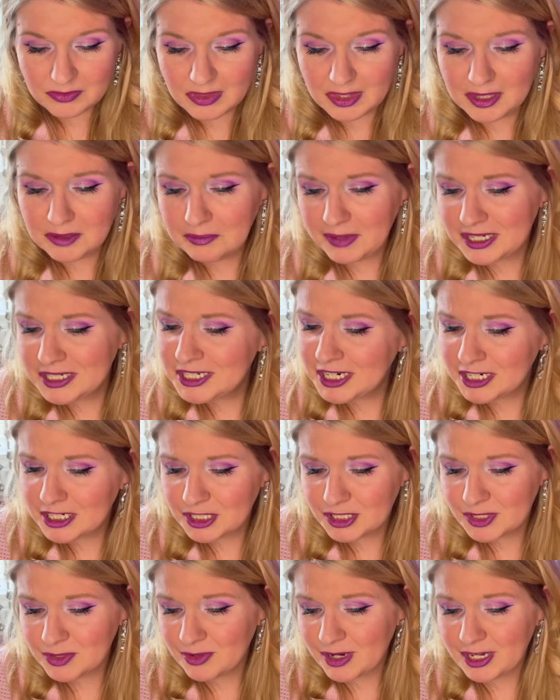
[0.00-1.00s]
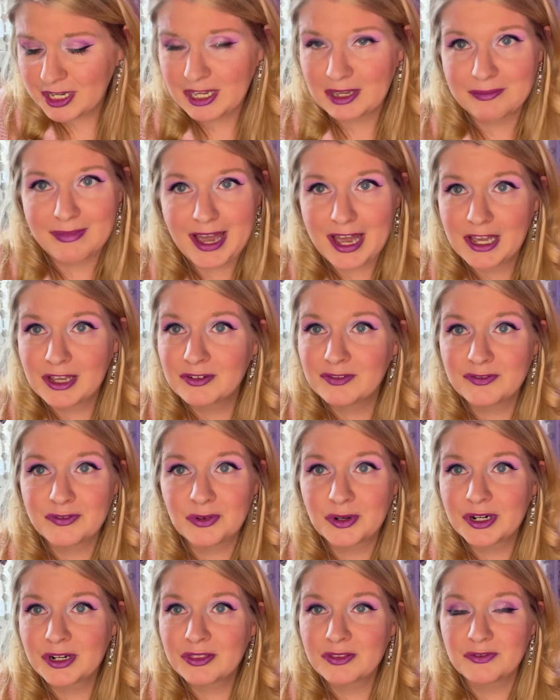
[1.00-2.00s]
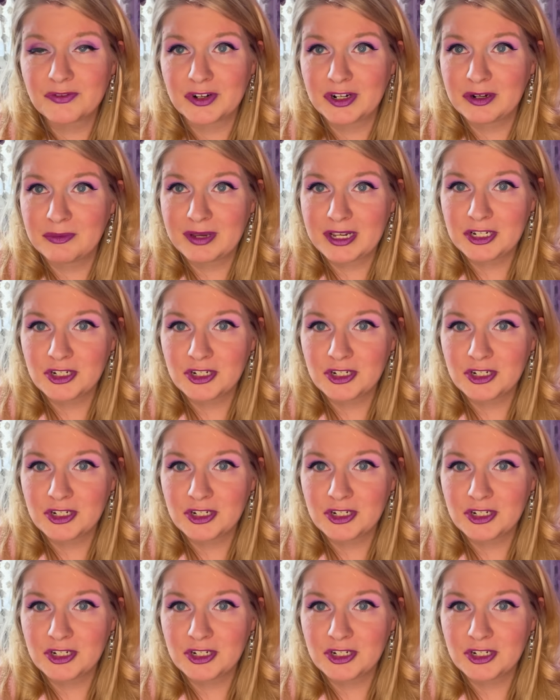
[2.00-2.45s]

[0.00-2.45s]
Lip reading: And my dog is walking back and forth in front of my